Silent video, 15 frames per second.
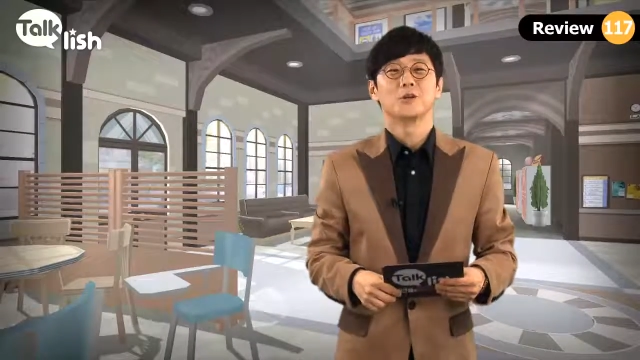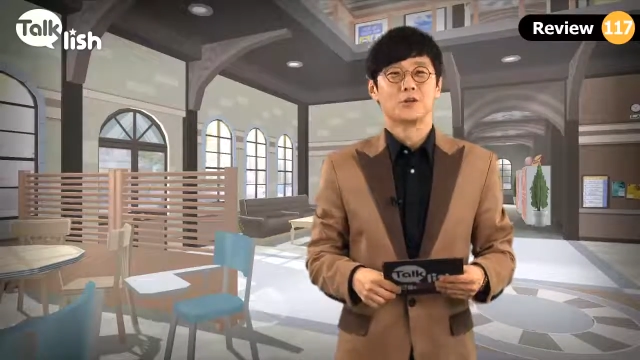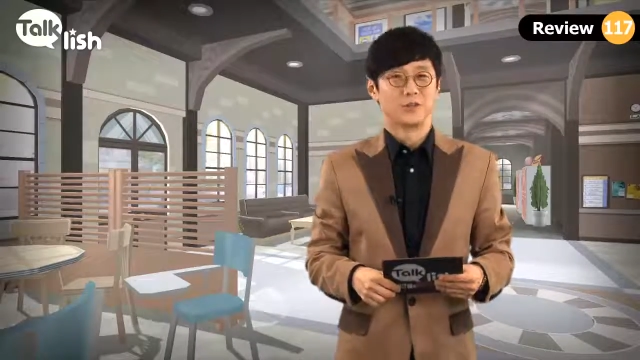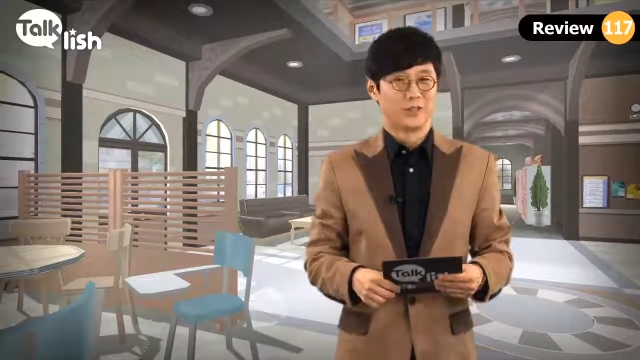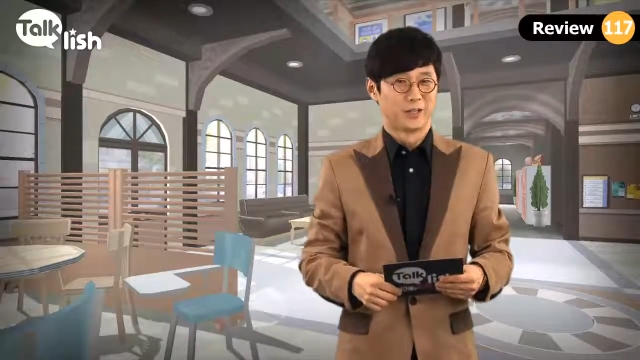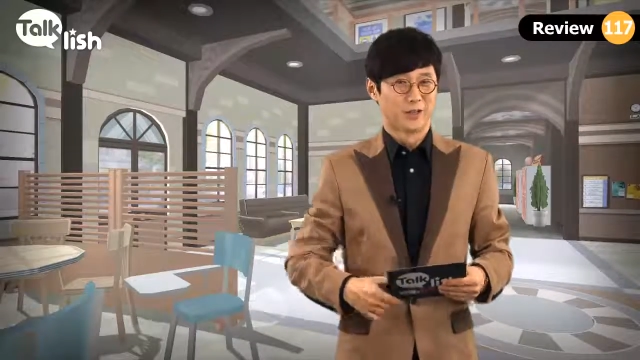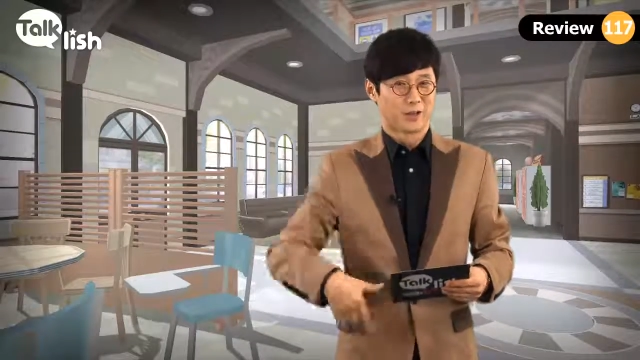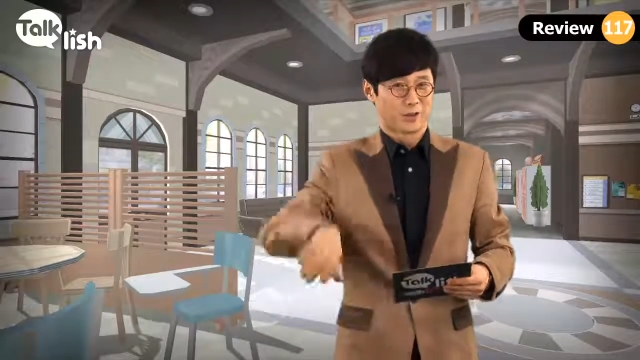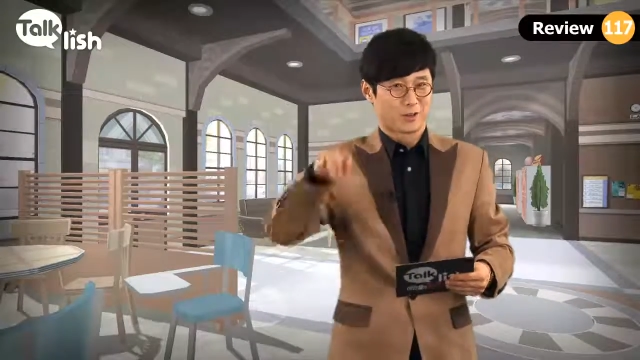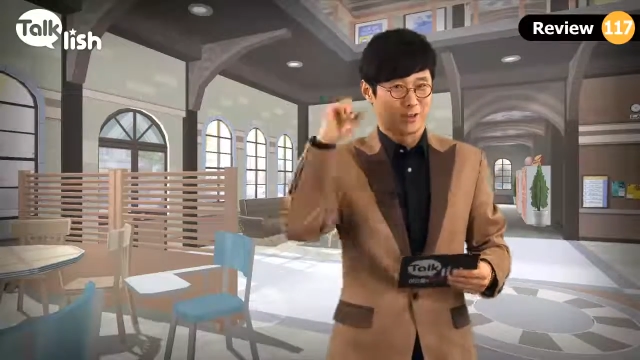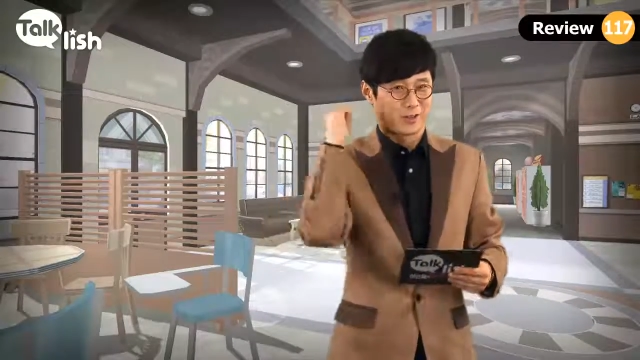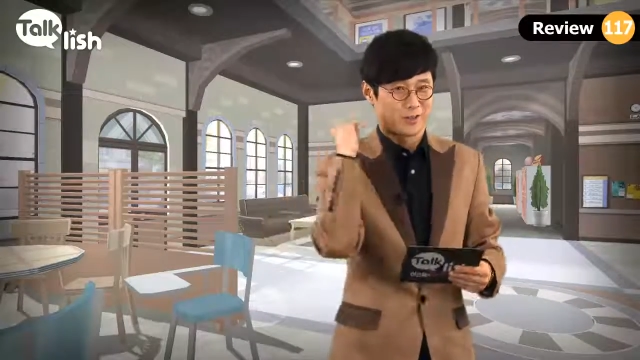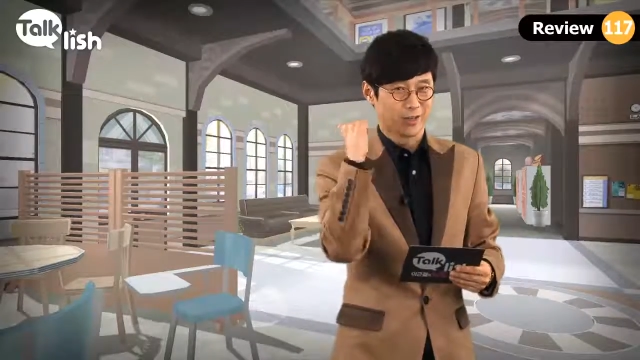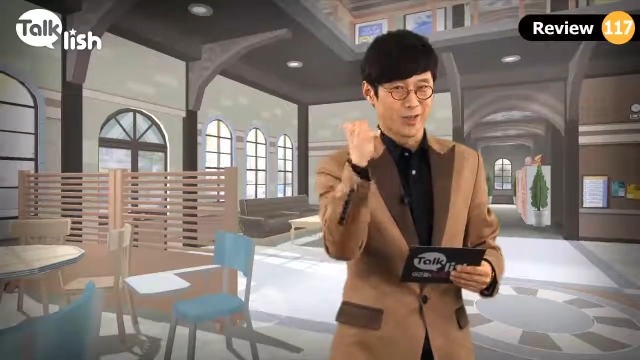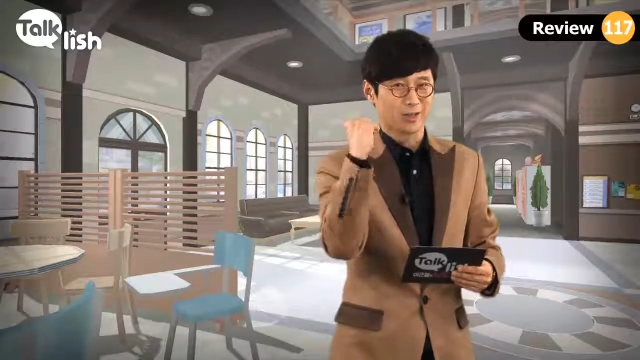You did a
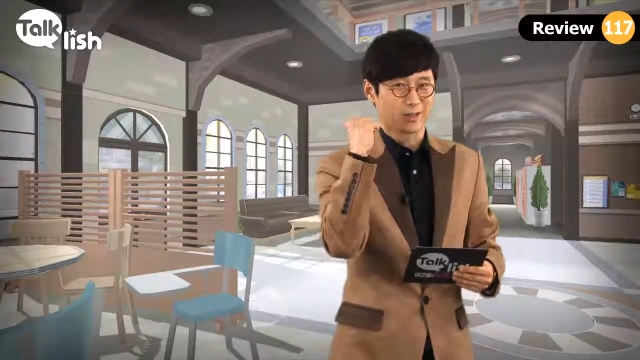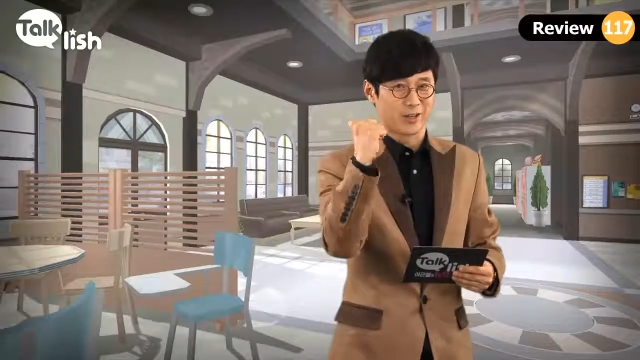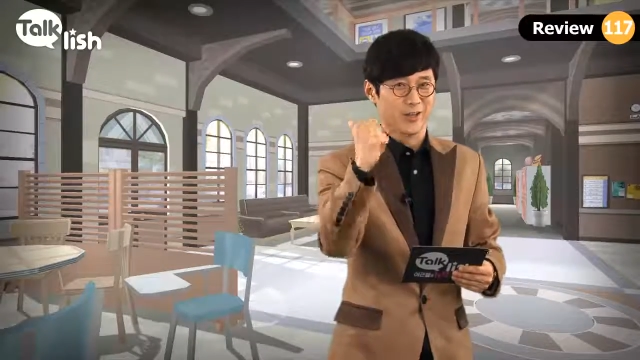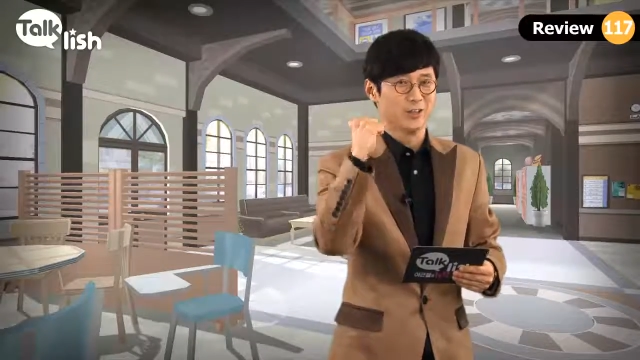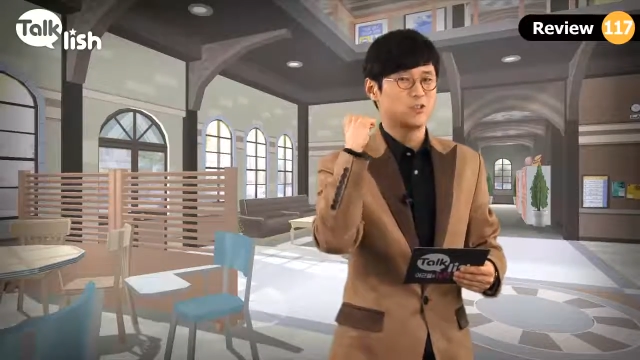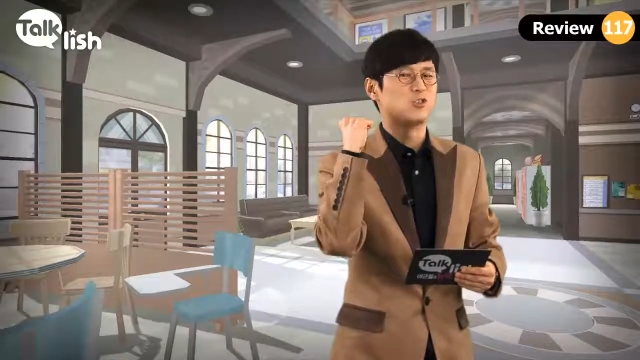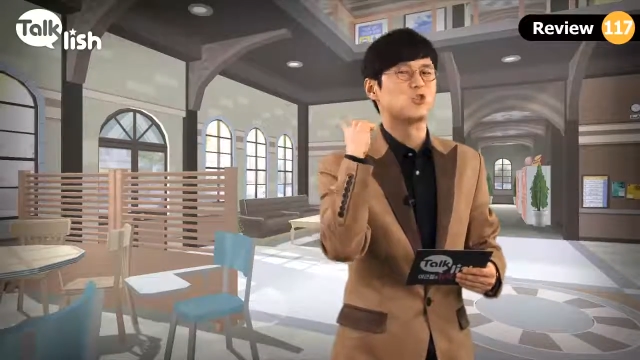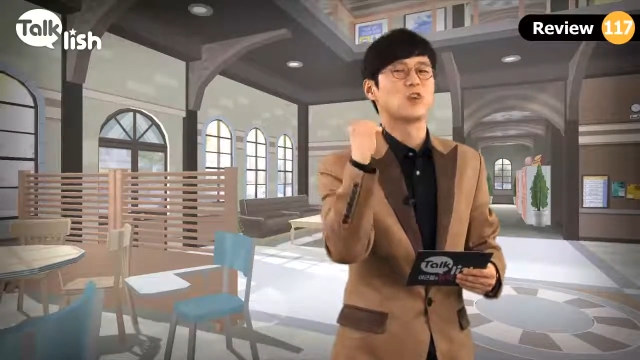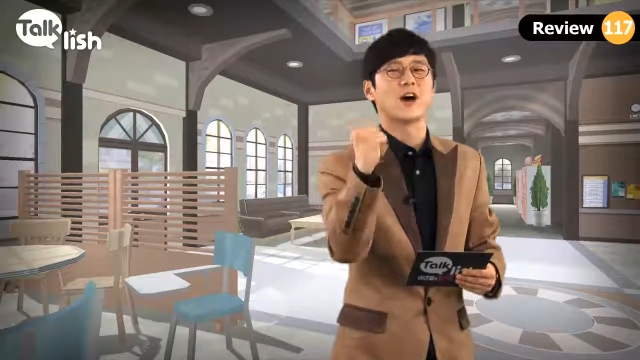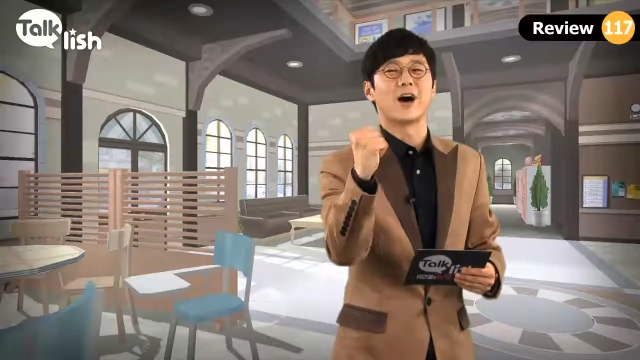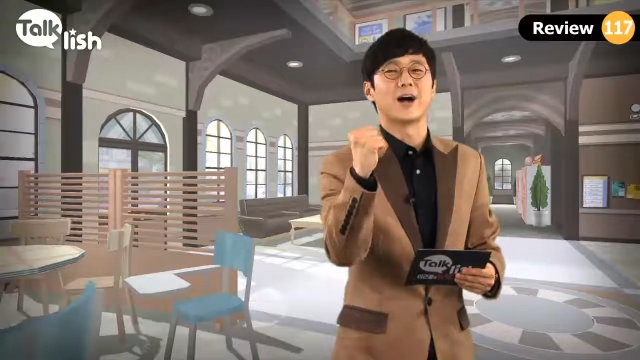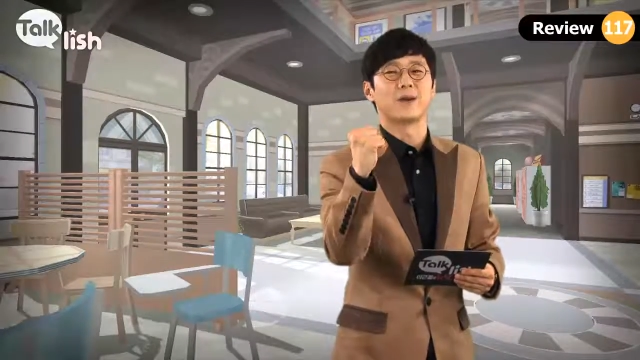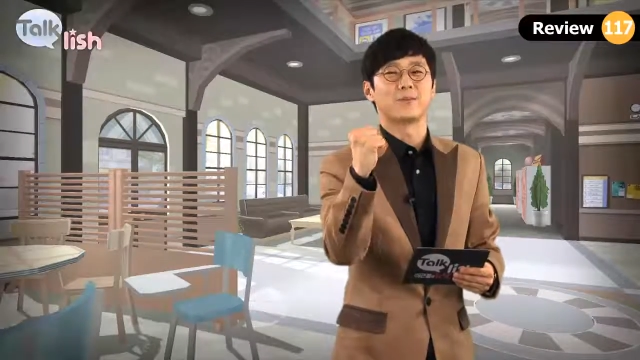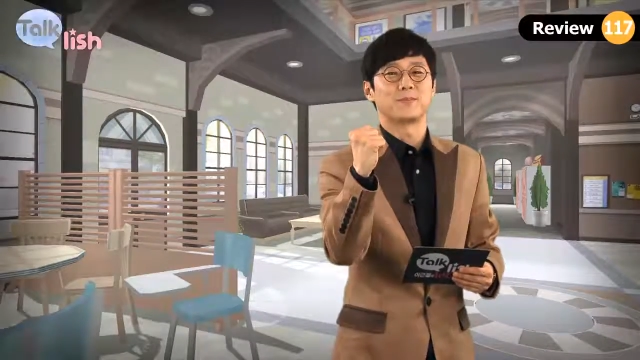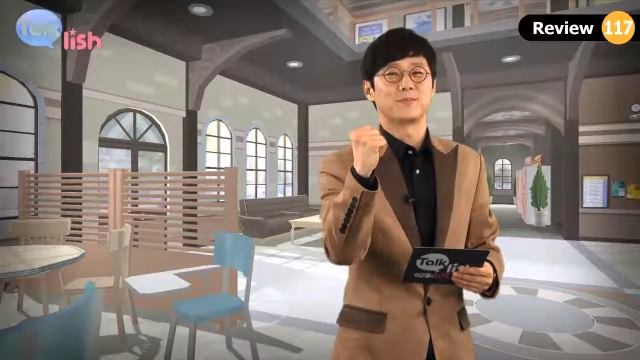good
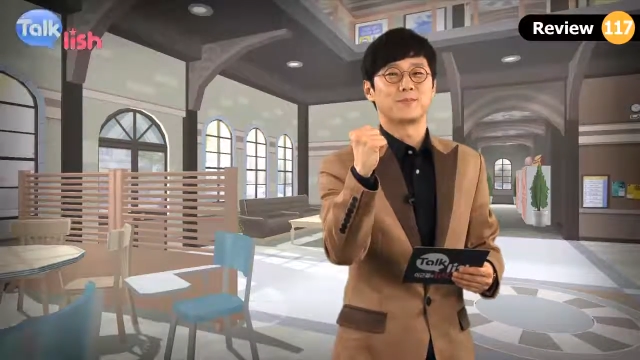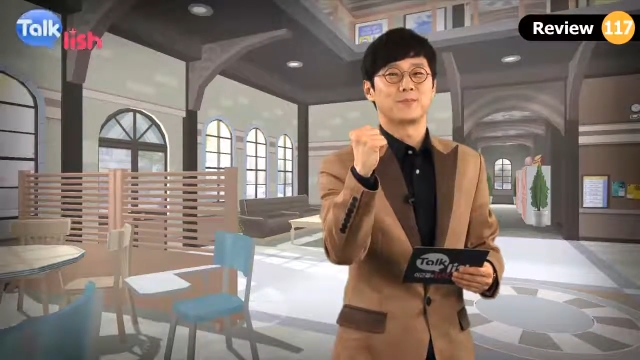job!